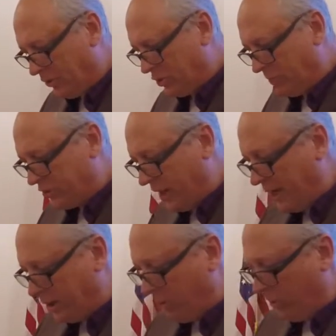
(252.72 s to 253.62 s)
to
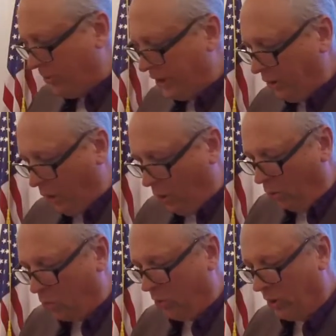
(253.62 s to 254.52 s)
take the
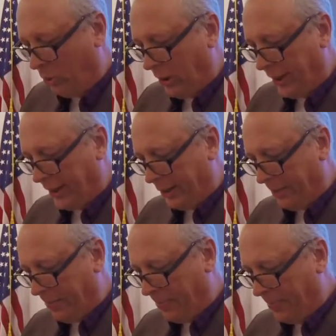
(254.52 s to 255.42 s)
old one away.
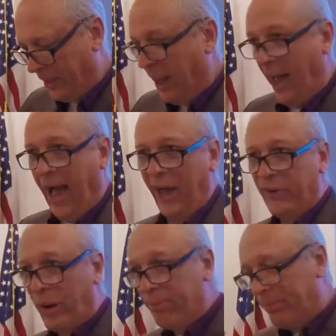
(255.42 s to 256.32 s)
How
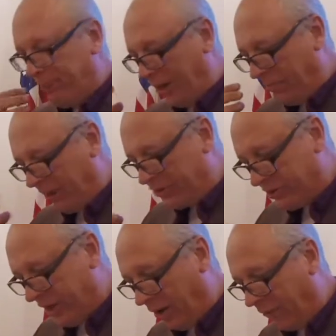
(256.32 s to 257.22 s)
do I prepare
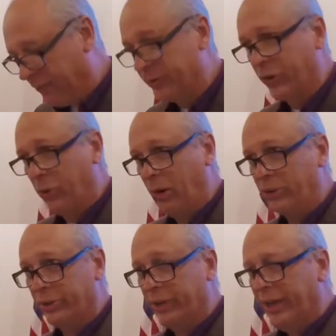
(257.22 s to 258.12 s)
myself is a
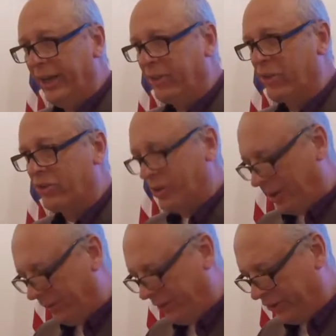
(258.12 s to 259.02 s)
question. It's a
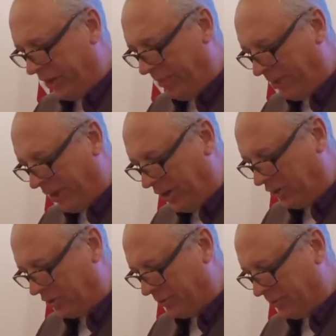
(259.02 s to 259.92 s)
self
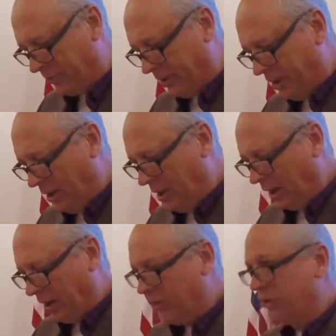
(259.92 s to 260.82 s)
examination.
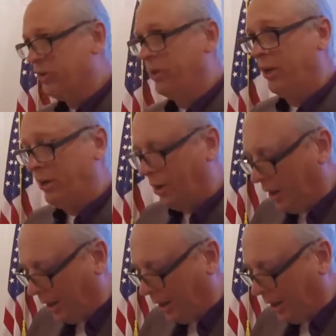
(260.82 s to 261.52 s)
Consider